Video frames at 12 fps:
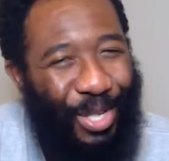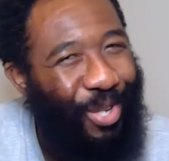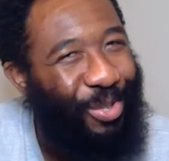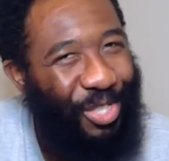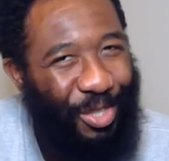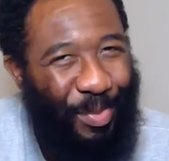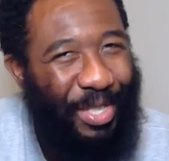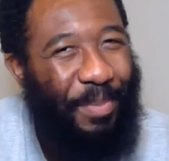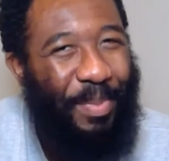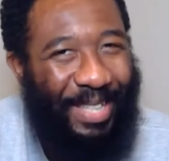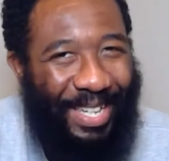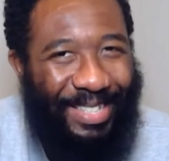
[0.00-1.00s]
know she's
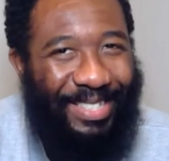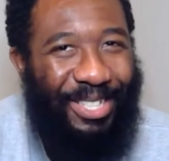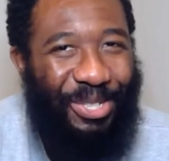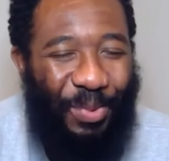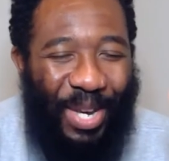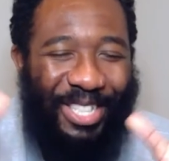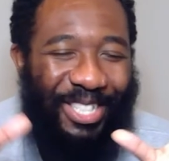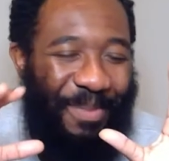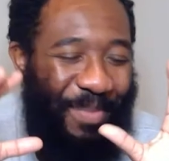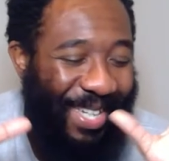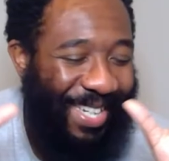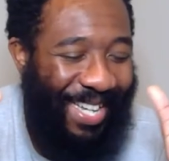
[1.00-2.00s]
manipulating the situation.
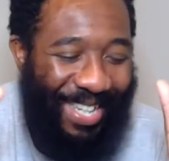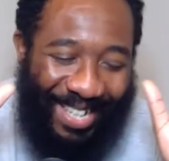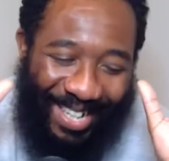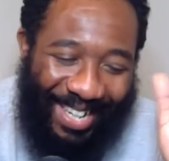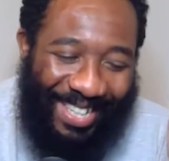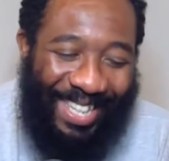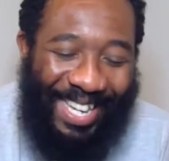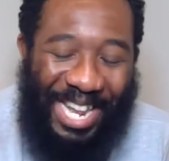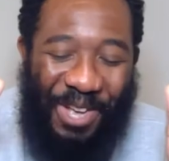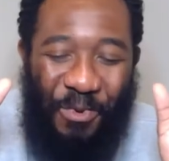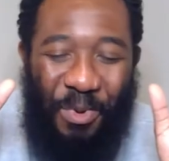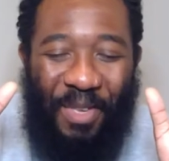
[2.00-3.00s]
But again,
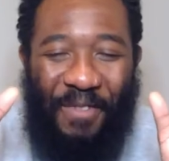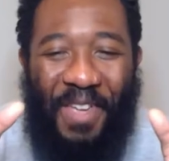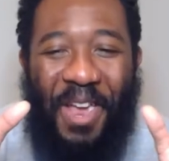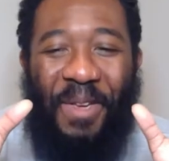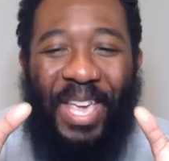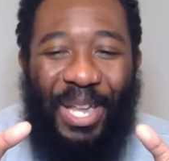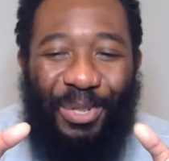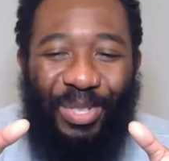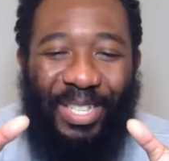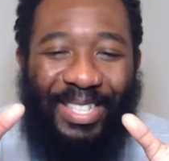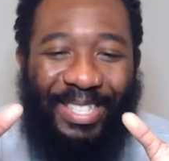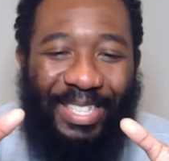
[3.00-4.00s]
it will be very
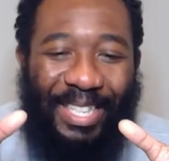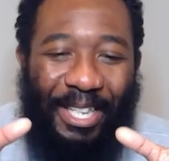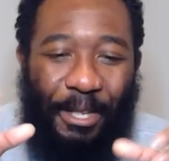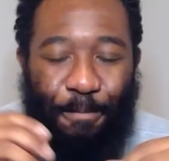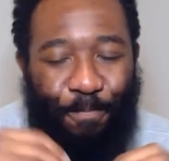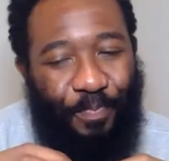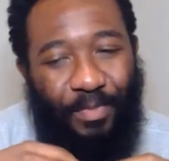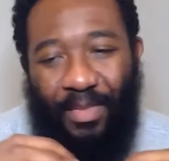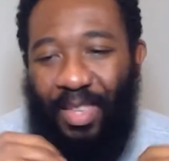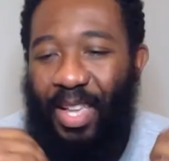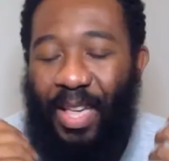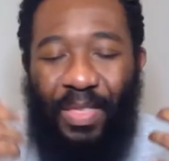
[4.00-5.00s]
interesting to see
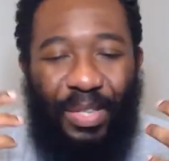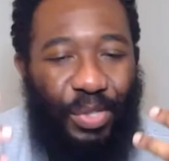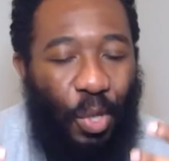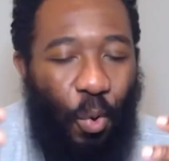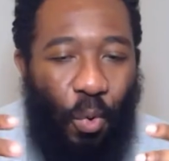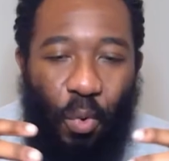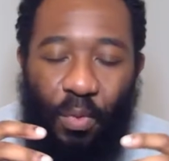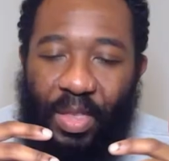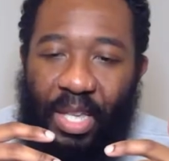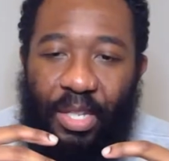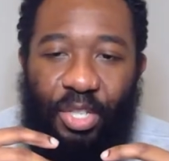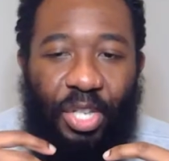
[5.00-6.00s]
this whole
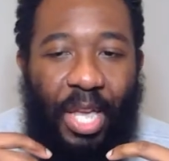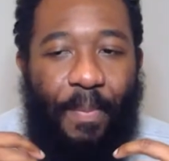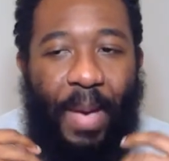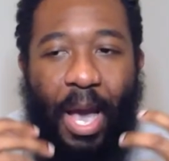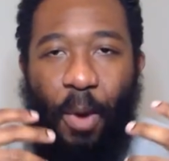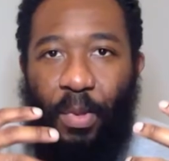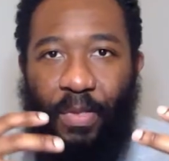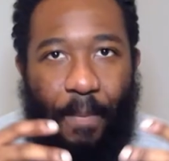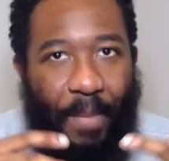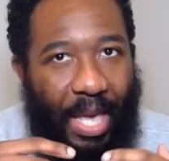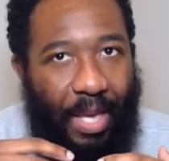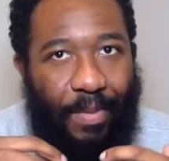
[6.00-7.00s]
thing shape out with the
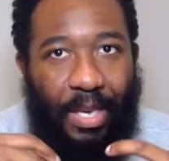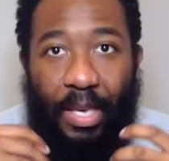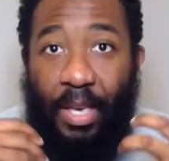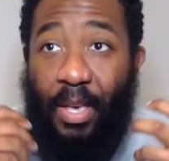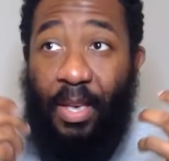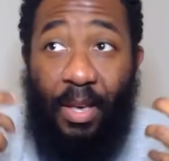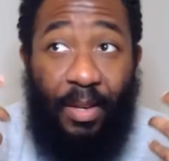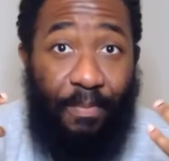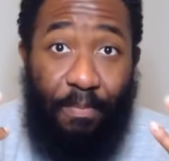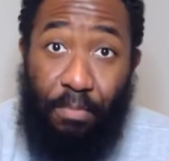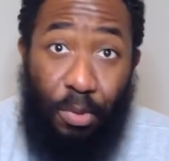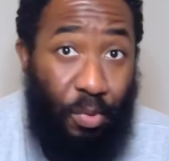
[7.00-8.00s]
baby
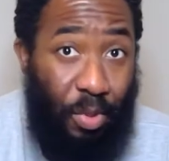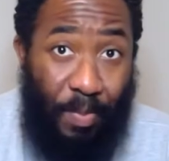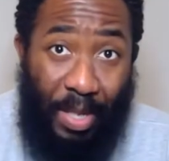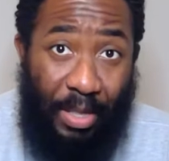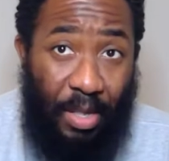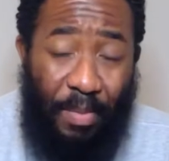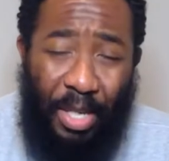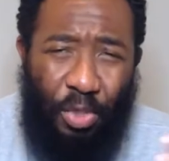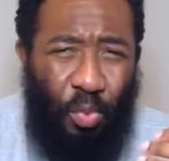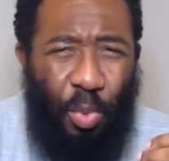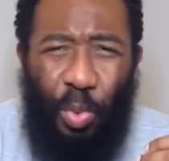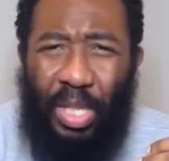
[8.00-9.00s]
Boots being in the
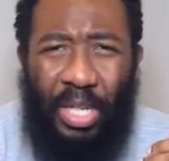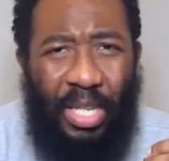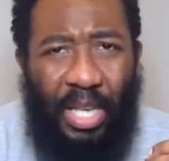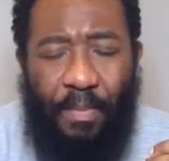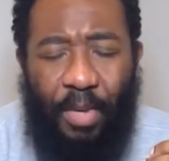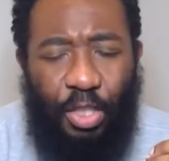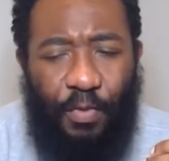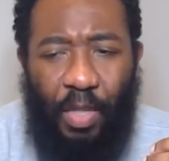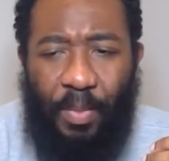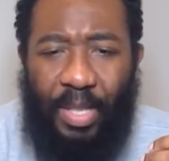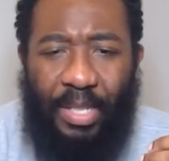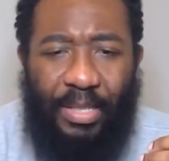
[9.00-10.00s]
mix. We really didn't get much of
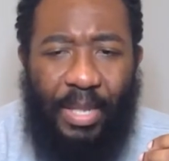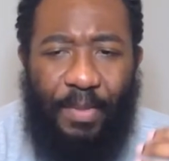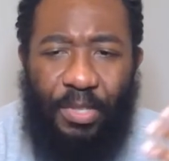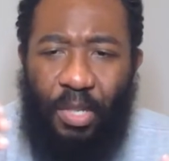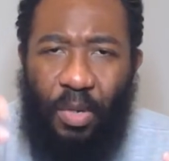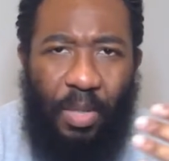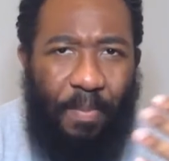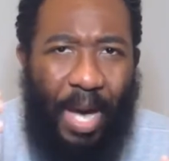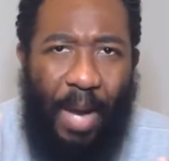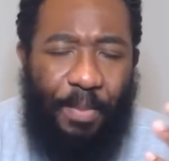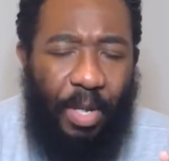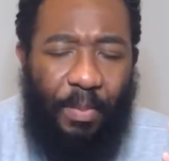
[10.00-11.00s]
him in this episode. He
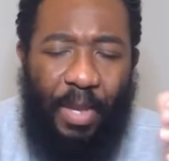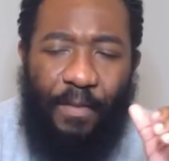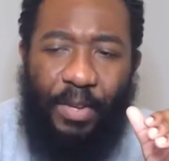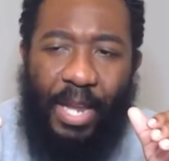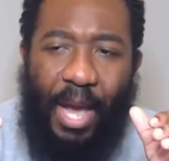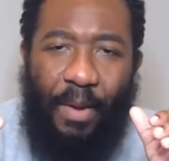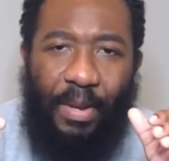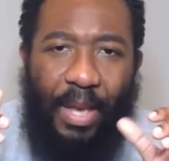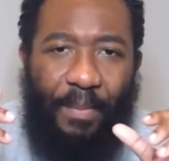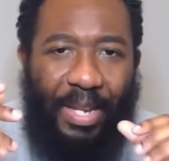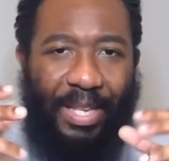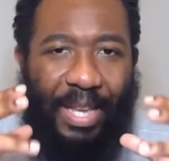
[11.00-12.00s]
popped up every now and
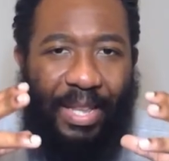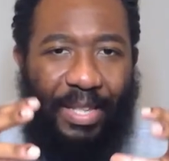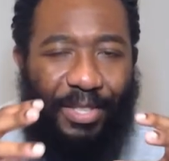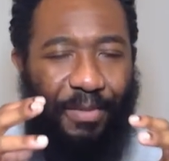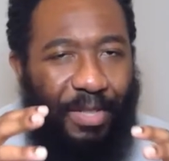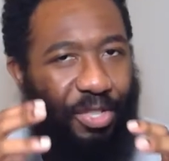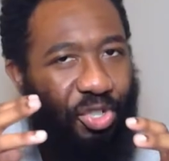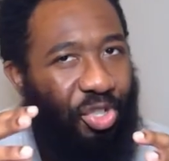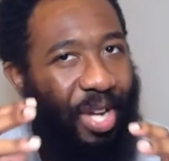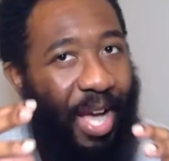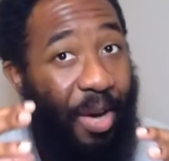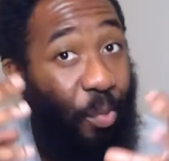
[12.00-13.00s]
then, but again, this this
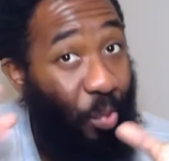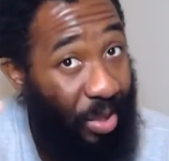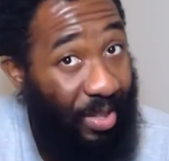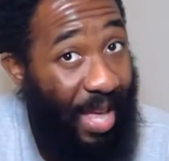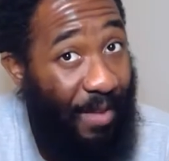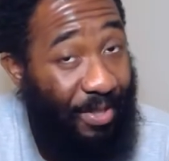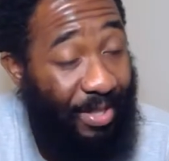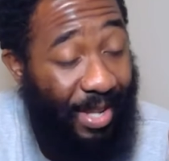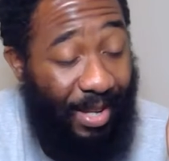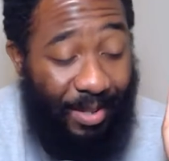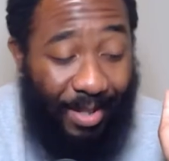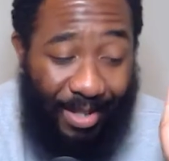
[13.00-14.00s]
child will it have
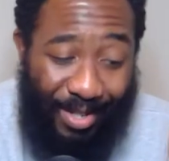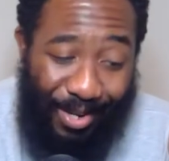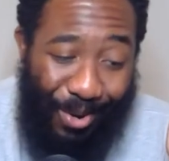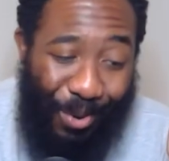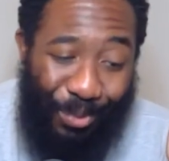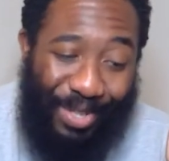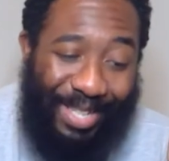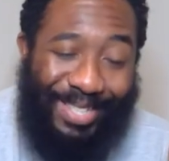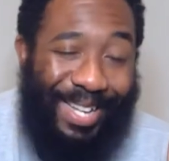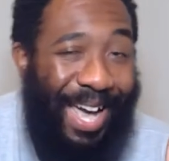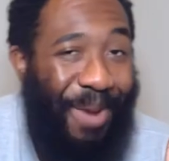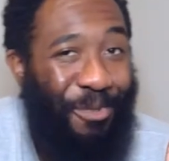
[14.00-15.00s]
sight? Only
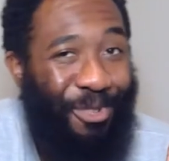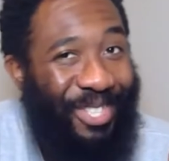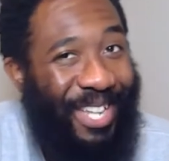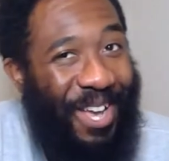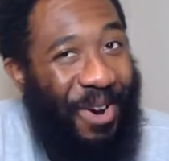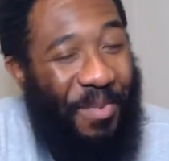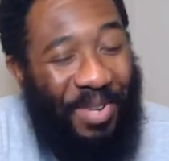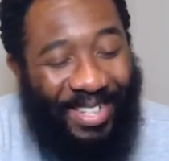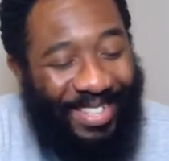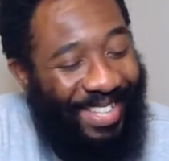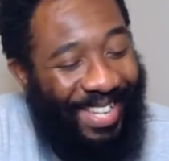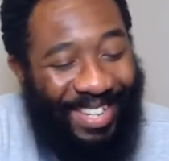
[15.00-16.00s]
time will tell.
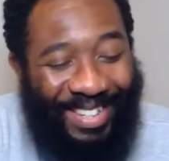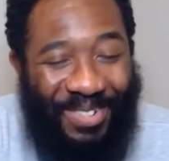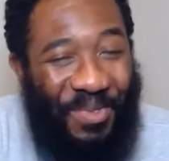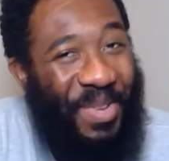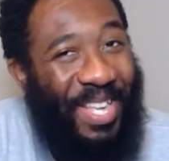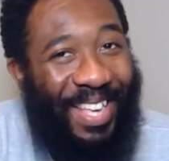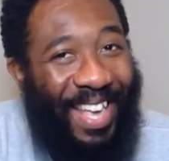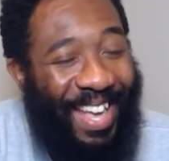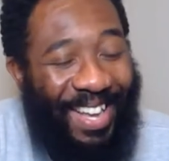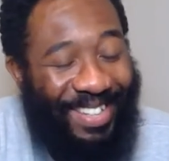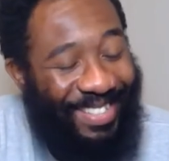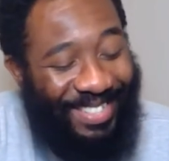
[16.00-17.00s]
But again, Queen
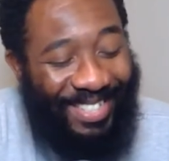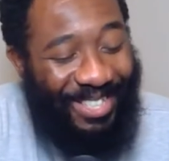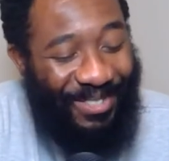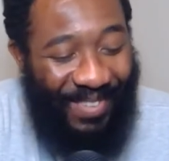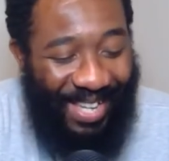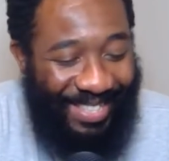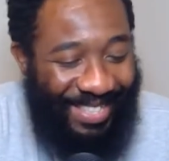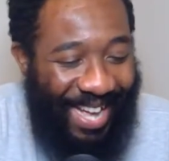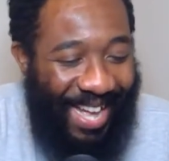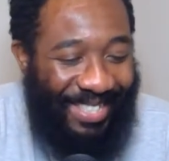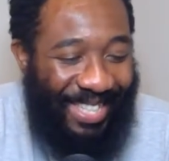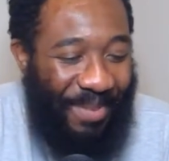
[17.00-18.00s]
Kane, she is
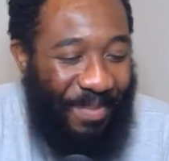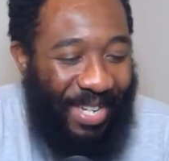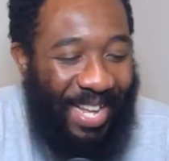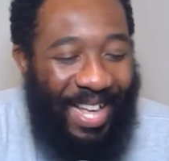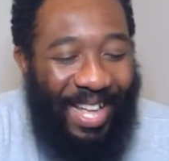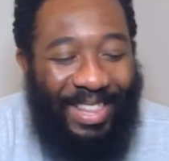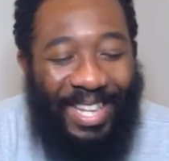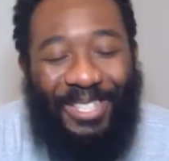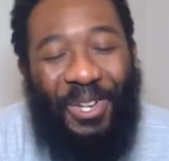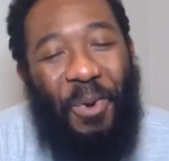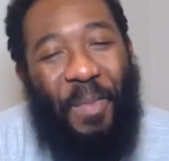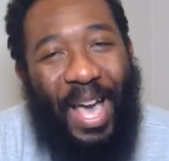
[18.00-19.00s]
fantastic. But let's
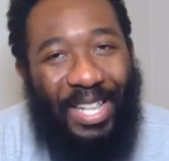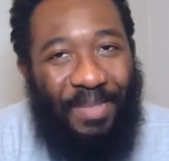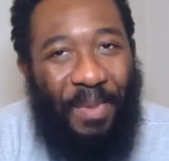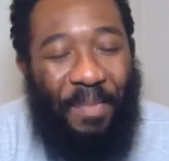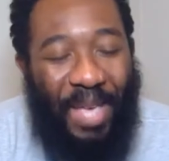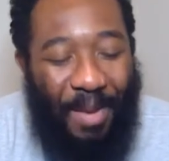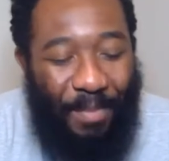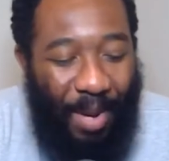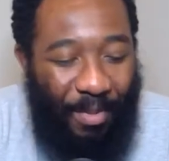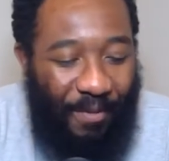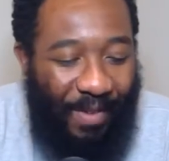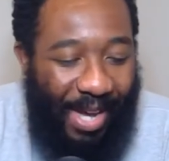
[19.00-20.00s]
go back to my man
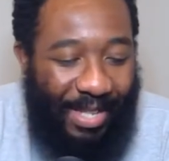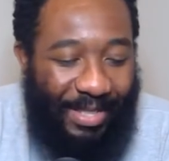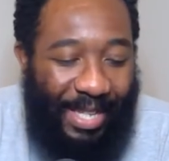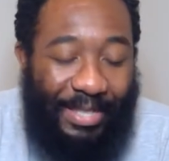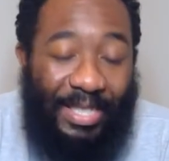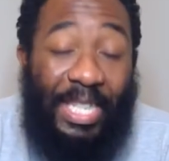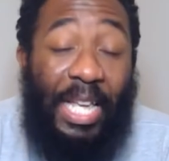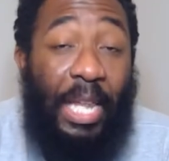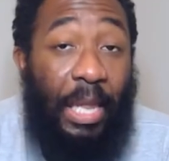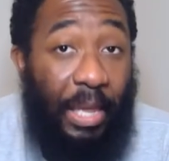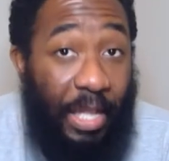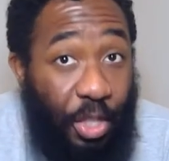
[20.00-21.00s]
Baba Voss as he
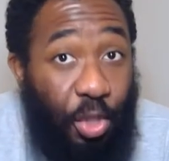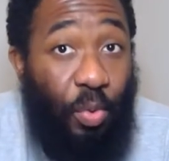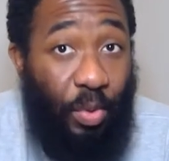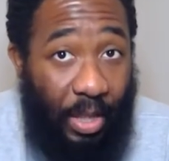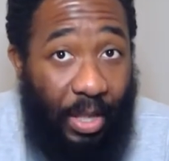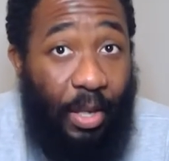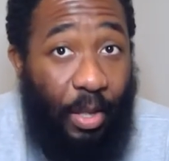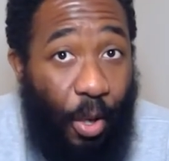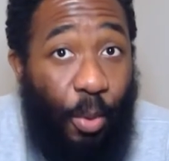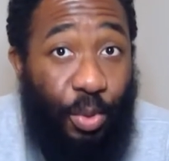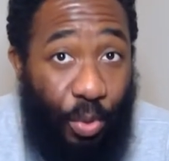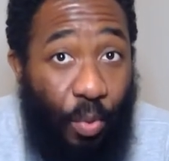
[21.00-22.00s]
literally
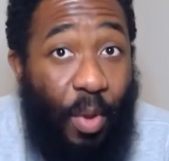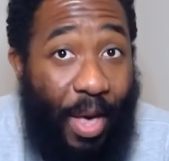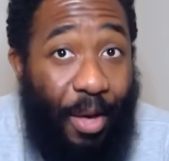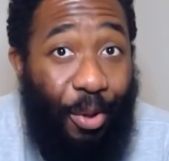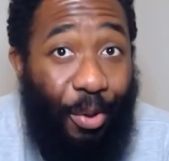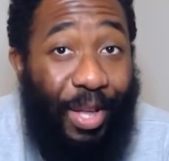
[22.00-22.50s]
goes through hell